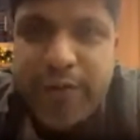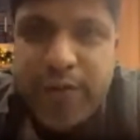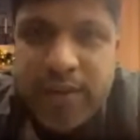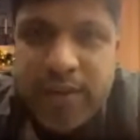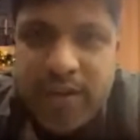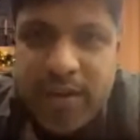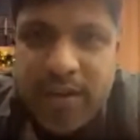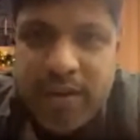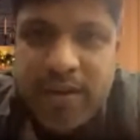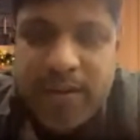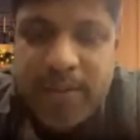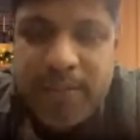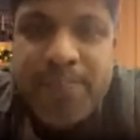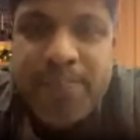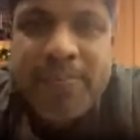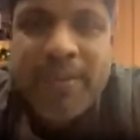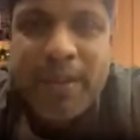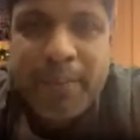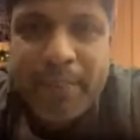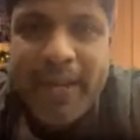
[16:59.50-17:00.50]
for the
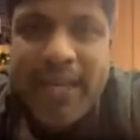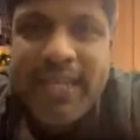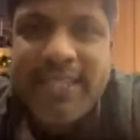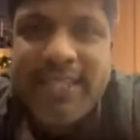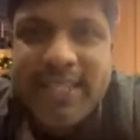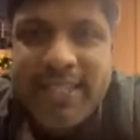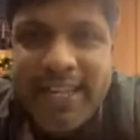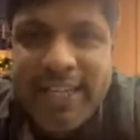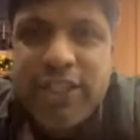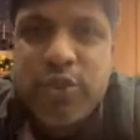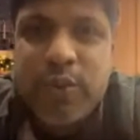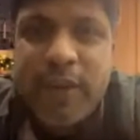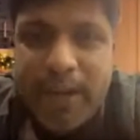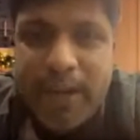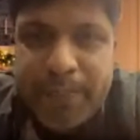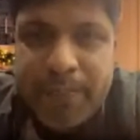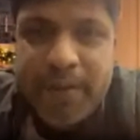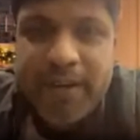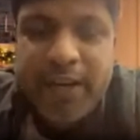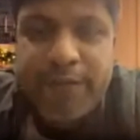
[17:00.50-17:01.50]
basic things to
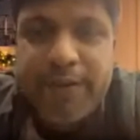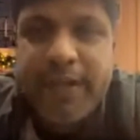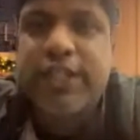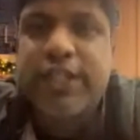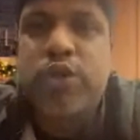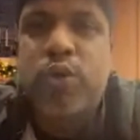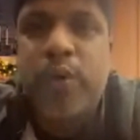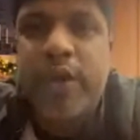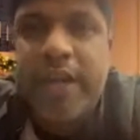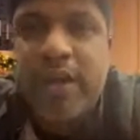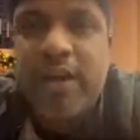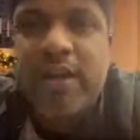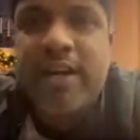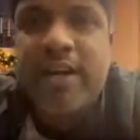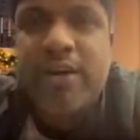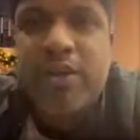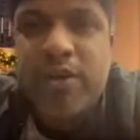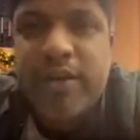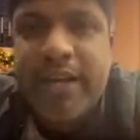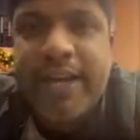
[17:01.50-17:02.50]
happen. If it is going on
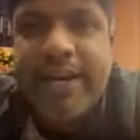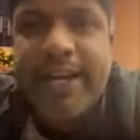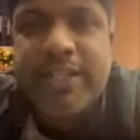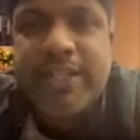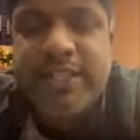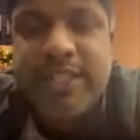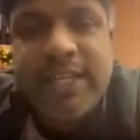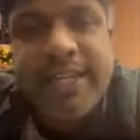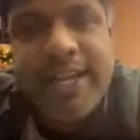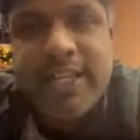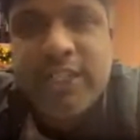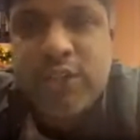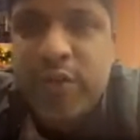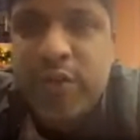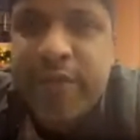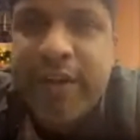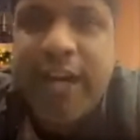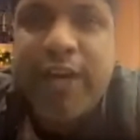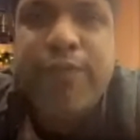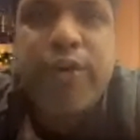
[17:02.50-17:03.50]
a good direction, yes,
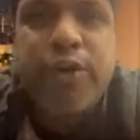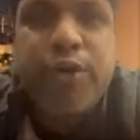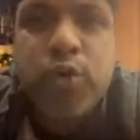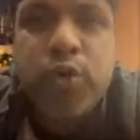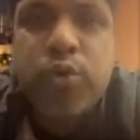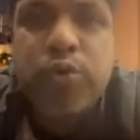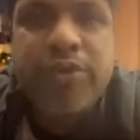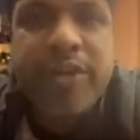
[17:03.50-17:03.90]
we wait for 2 to